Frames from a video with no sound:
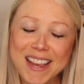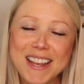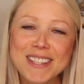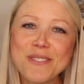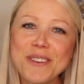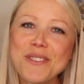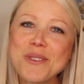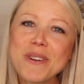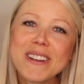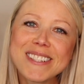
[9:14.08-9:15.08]
So if
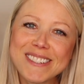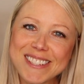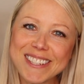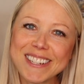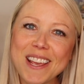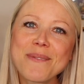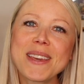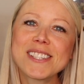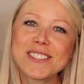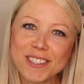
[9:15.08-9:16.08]
you are interested,
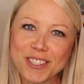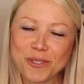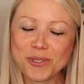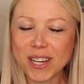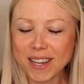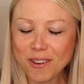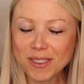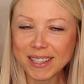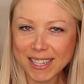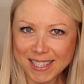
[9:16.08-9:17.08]
make sure you check out
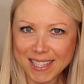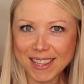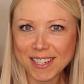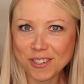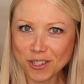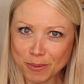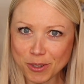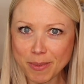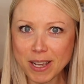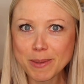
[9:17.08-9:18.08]
the links in the
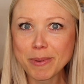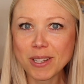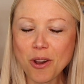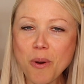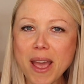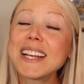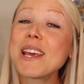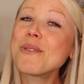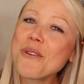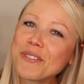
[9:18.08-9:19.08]
description box below, and I
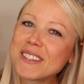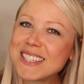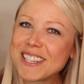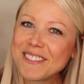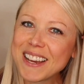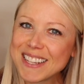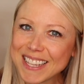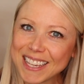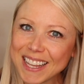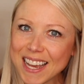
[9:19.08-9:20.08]
will hopefully see you guys
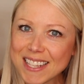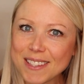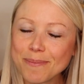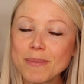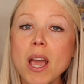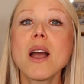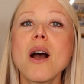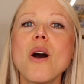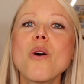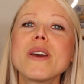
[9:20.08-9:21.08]
in class.
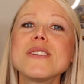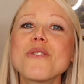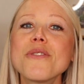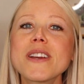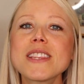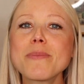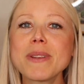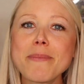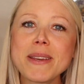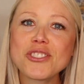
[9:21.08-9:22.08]
Oh, and don't forget the
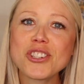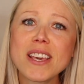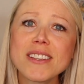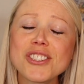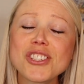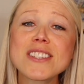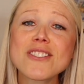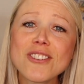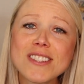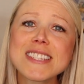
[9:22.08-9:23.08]
plant-based challenge
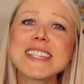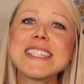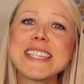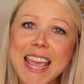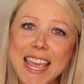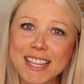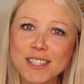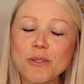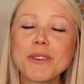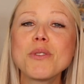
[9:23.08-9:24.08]
starts today.
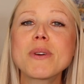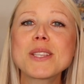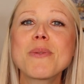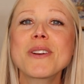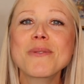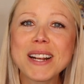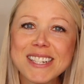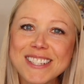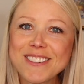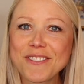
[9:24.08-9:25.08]
So if you guys want to
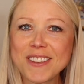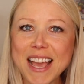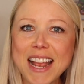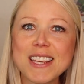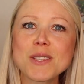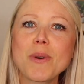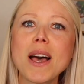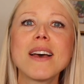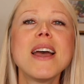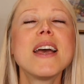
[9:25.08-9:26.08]
register for that as
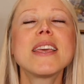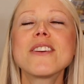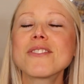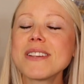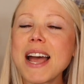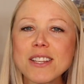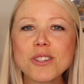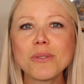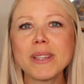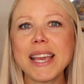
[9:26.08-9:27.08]
well, you're not
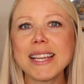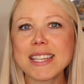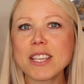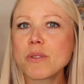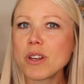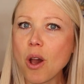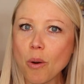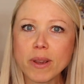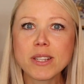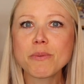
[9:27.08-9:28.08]
too late. You can
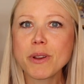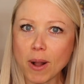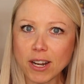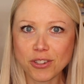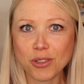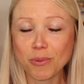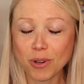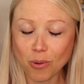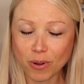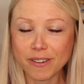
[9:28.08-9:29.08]
always rewatch the
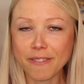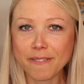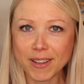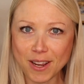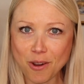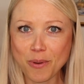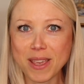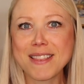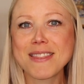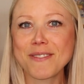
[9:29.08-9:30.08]
recorded video
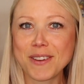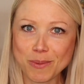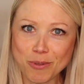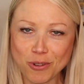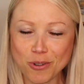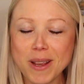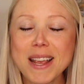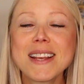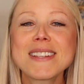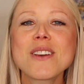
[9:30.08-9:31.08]
in the Facebook group.
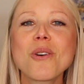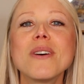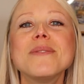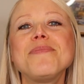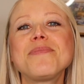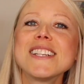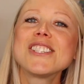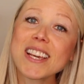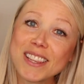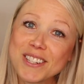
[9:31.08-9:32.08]
So
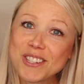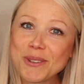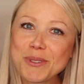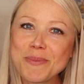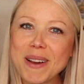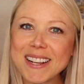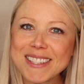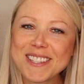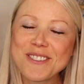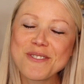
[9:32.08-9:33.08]
check the description box
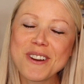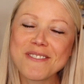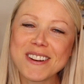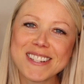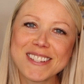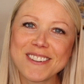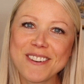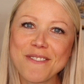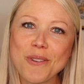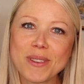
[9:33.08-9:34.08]
to
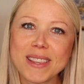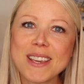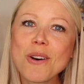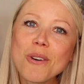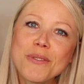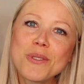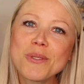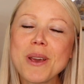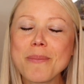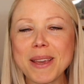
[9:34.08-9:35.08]
register for the Whole
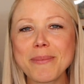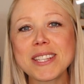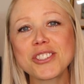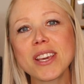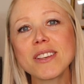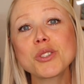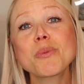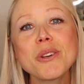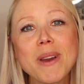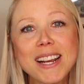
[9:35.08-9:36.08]
Food Plant-Based Challenge,
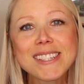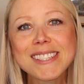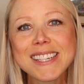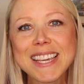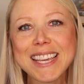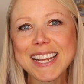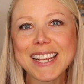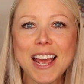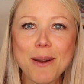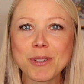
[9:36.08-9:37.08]
where you actually get
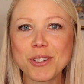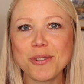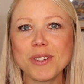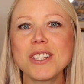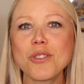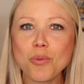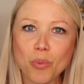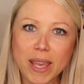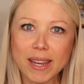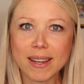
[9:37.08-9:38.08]
an opportunity to
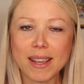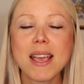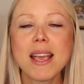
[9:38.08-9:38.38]
win